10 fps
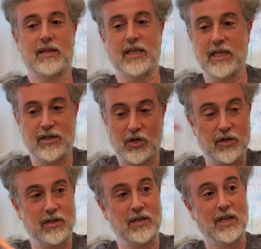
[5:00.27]
the
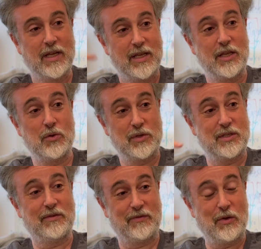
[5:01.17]
internal use
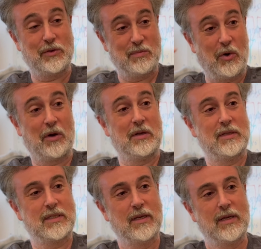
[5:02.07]
of those
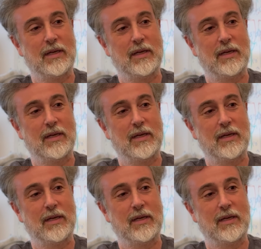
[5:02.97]
morals.